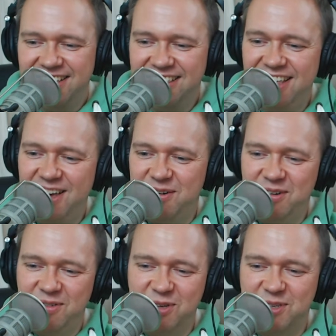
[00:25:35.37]
That
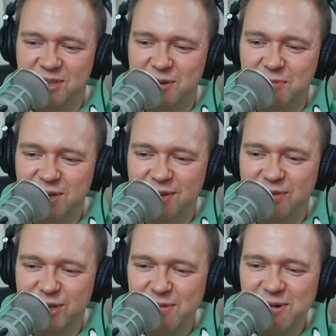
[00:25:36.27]
wasn't so much of a
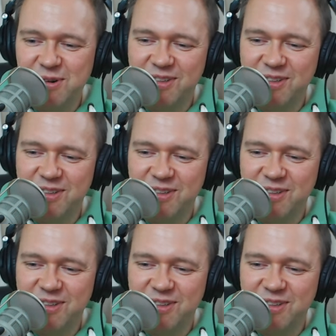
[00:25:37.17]
trouble.